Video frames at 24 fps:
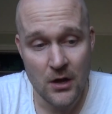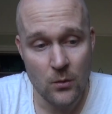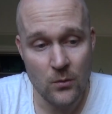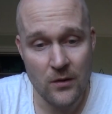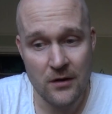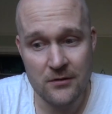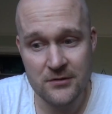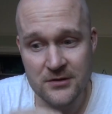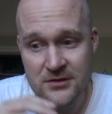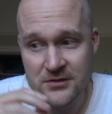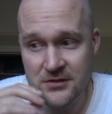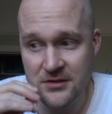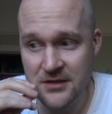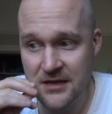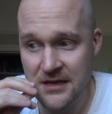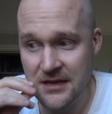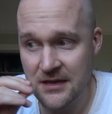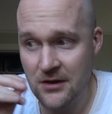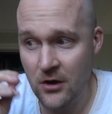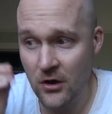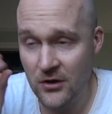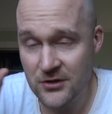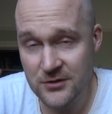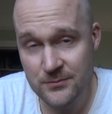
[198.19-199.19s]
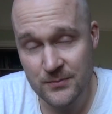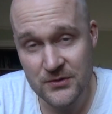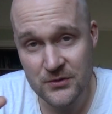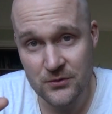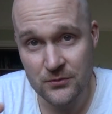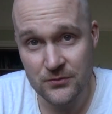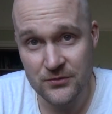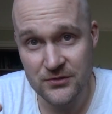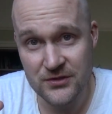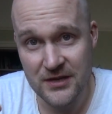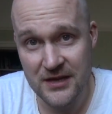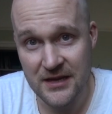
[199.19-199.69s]
whereas the
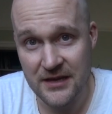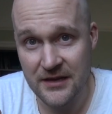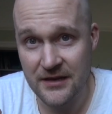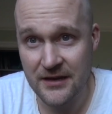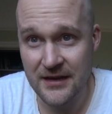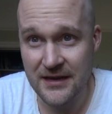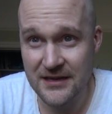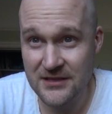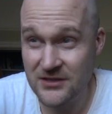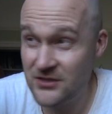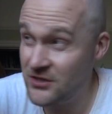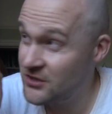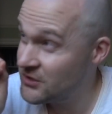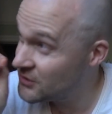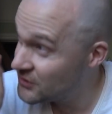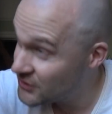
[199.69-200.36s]
hospital scene is